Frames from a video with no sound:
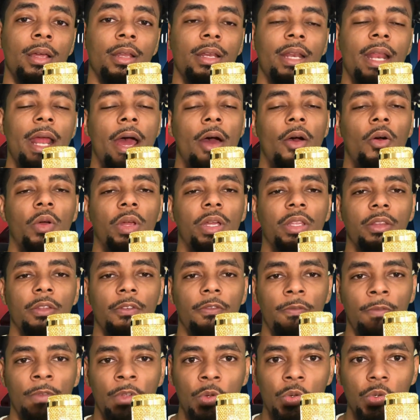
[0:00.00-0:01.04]
Now in the
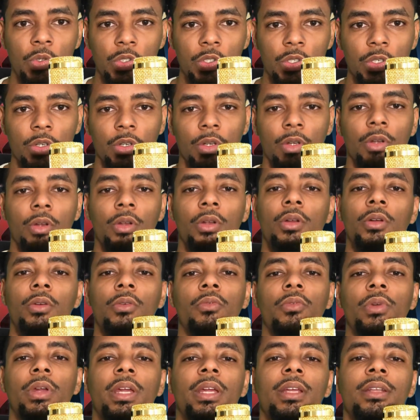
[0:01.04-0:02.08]
future
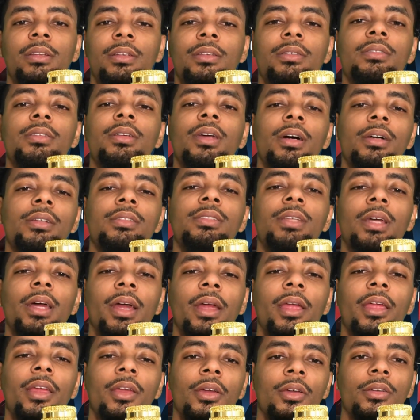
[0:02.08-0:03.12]
we can discuss
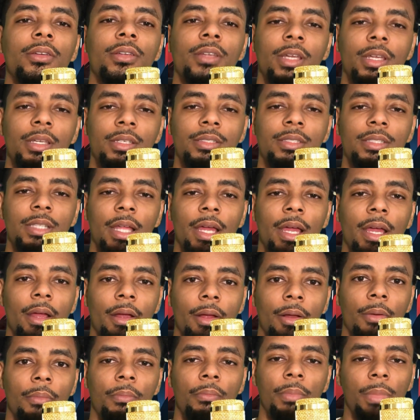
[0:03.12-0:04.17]
that he's there,
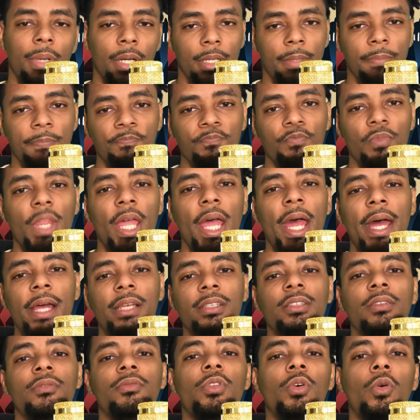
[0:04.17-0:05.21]
but
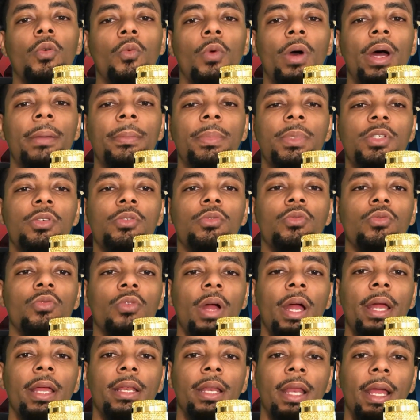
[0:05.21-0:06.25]
as of the webtoon
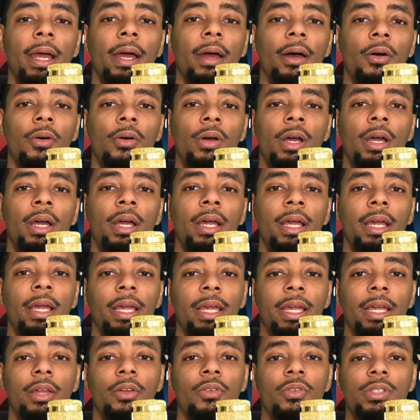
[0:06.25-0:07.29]
right now,
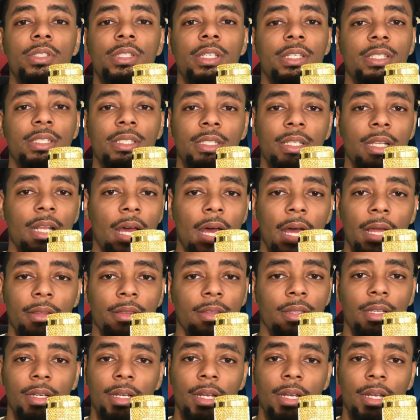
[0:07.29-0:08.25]
Igris is not the